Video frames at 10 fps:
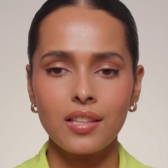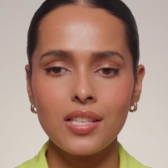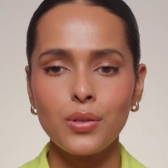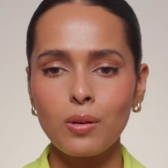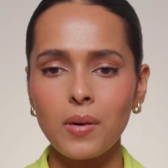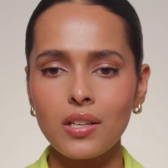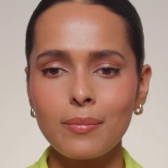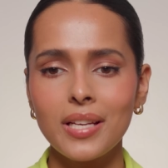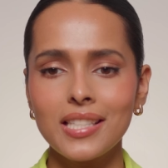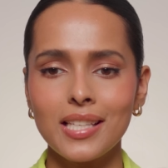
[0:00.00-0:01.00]
This whole powder
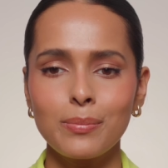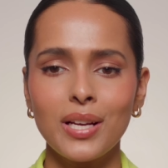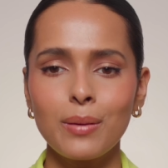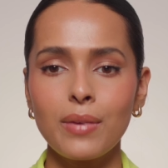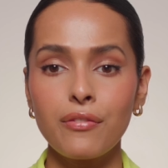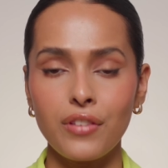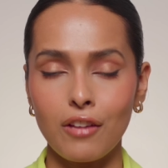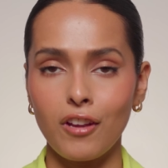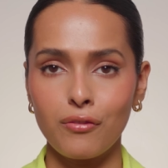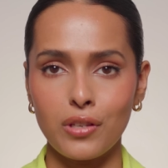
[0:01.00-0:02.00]
base has become my
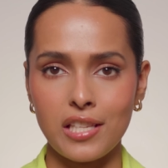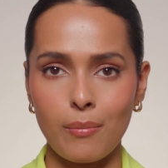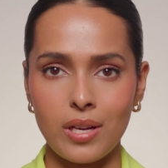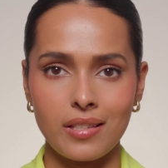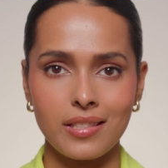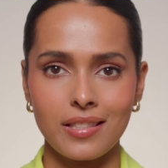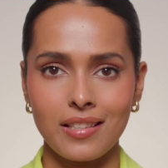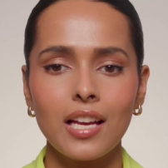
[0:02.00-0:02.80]
favorite for summers.